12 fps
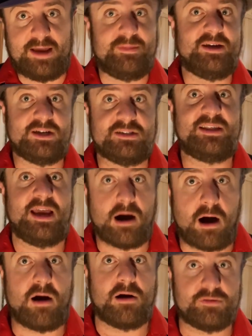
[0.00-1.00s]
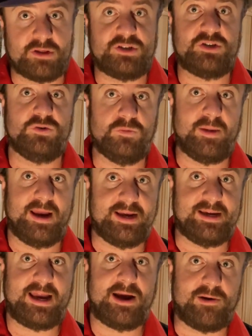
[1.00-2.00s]
because they are the two main
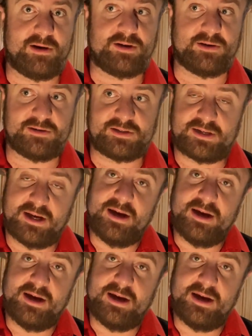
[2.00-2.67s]
characters.